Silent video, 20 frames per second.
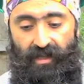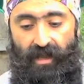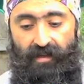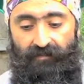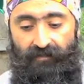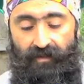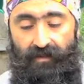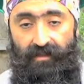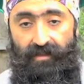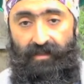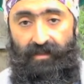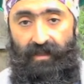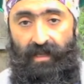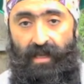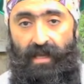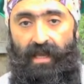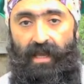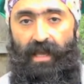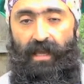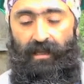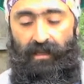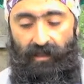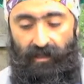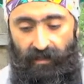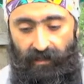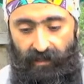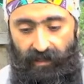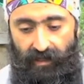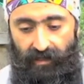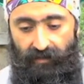efforts and
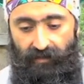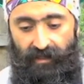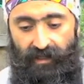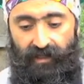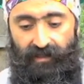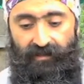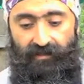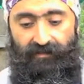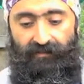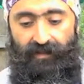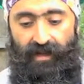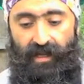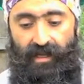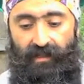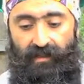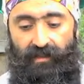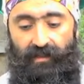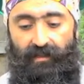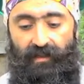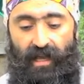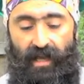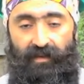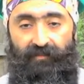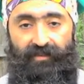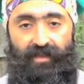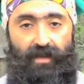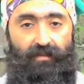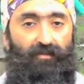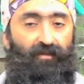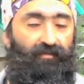clearly define the
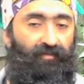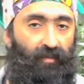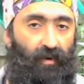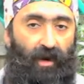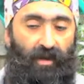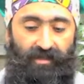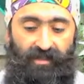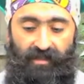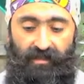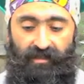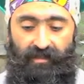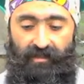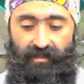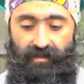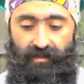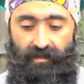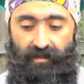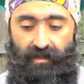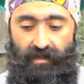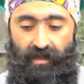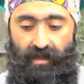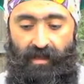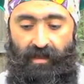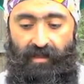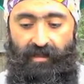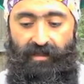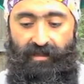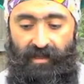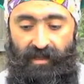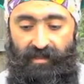lifetime of projects.
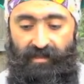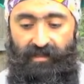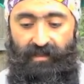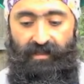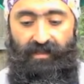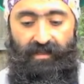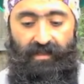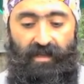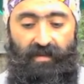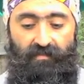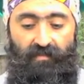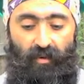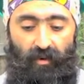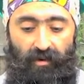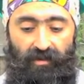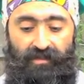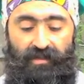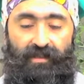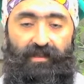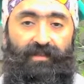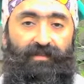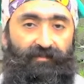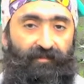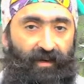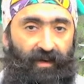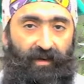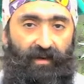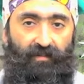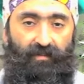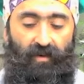This is an important
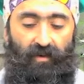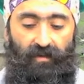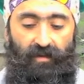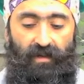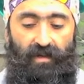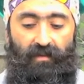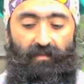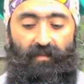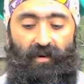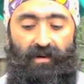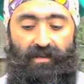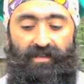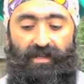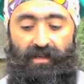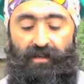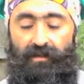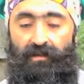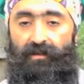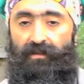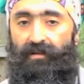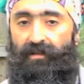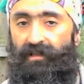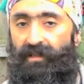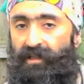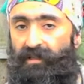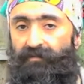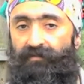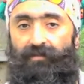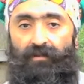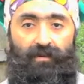variable
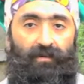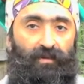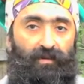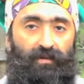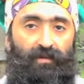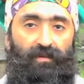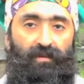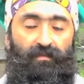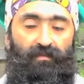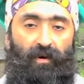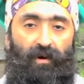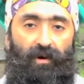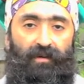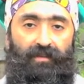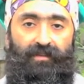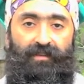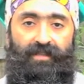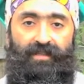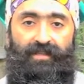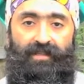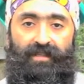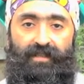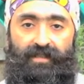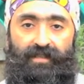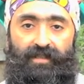particularly for local partners.